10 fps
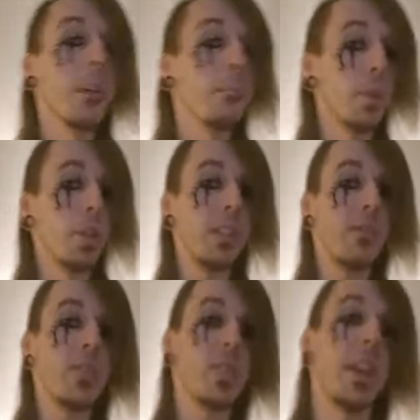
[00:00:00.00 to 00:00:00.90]

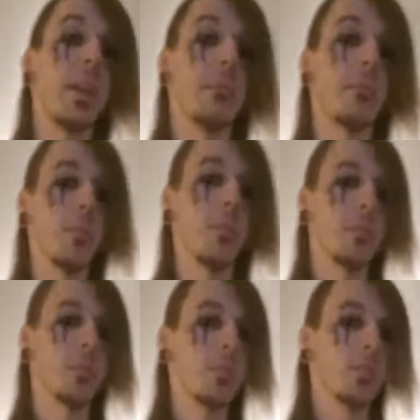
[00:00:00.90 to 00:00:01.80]
believe the same,
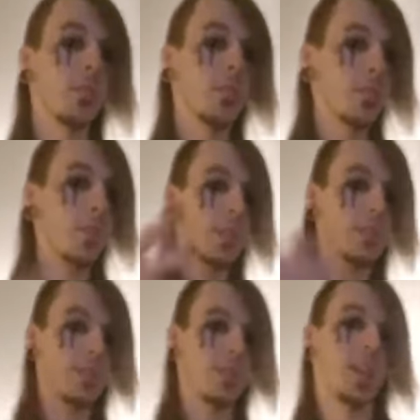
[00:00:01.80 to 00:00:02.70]
think
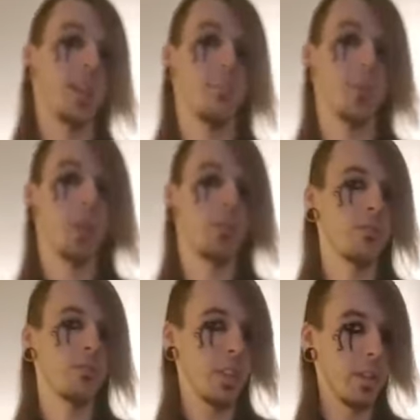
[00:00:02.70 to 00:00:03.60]
the same,
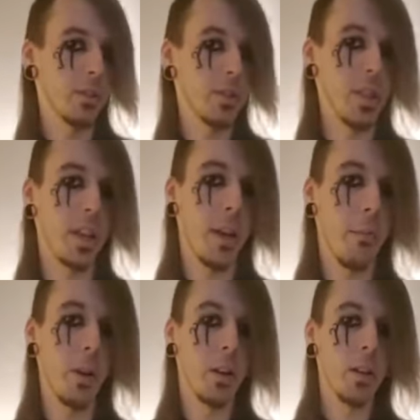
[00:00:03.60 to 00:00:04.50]
feel the
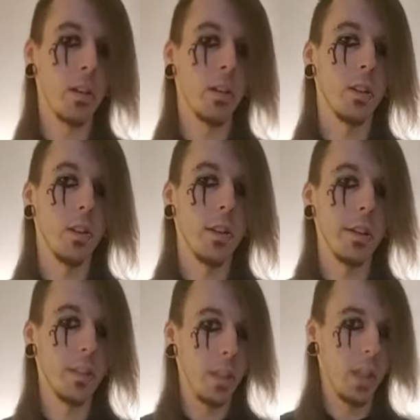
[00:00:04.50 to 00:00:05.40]
same,
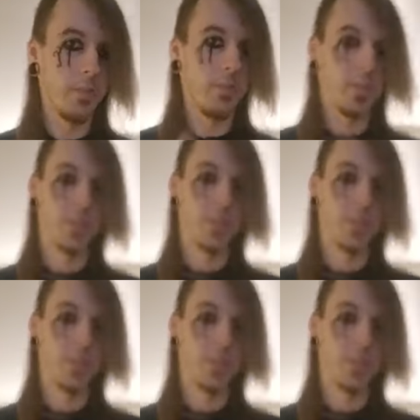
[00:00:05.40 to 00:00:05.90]
and love the